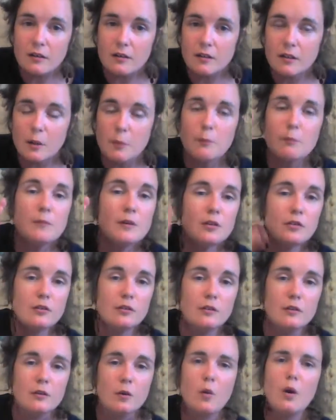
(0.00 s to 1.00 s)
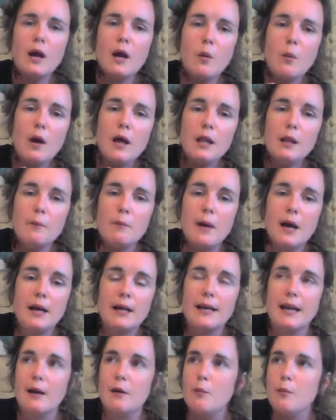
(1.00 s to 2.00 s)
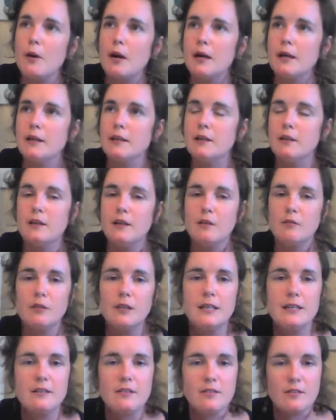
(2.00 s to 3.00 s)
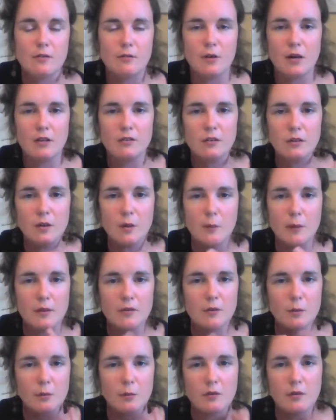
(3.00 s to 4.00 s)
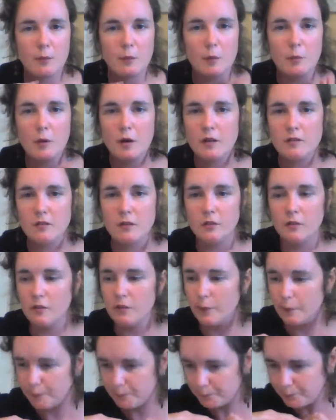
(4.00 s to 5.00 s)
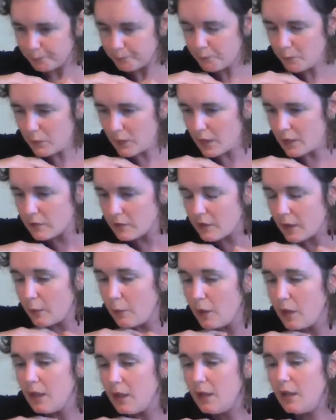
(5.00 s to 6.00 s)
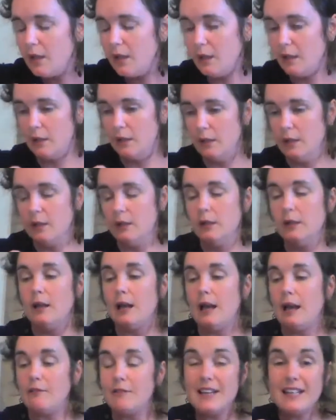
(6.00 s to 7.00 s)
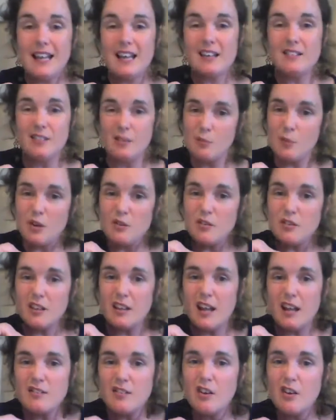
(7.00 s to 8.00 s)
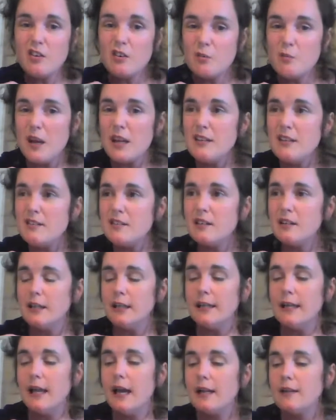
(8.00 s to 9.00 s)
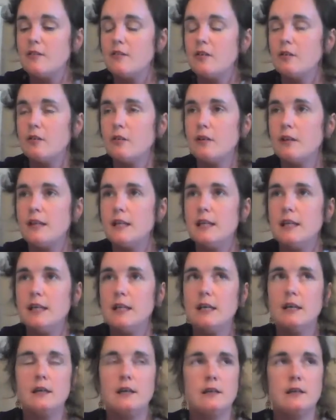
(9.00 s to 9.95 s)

commissioned quite a while back now by the Uni of Leeds to write a song about subatomic particles. So I realized that most of that song, basically, I took the